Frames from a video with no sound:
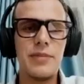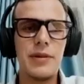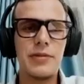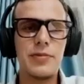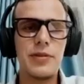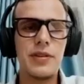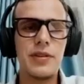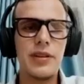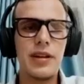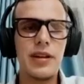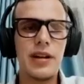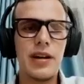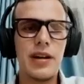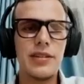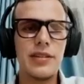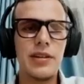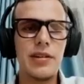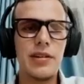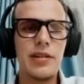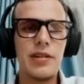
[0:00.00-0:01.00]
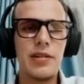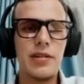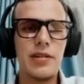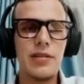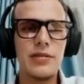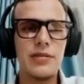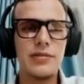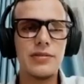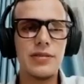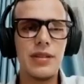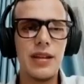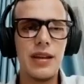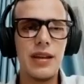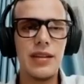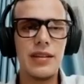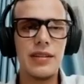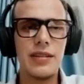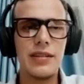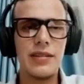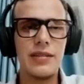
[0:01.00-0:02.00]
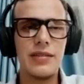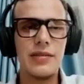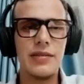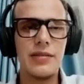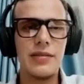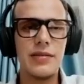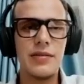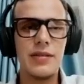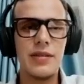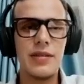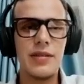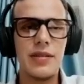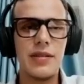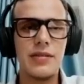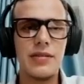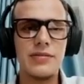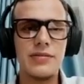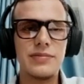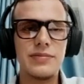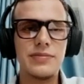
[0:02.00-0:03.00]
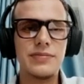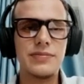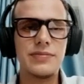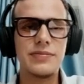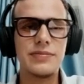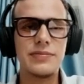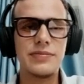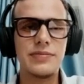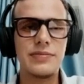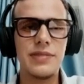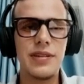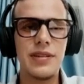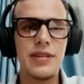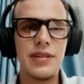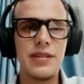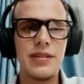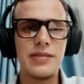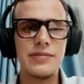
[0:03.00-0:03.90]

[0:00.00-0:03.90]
But with all the old, like, you know, um,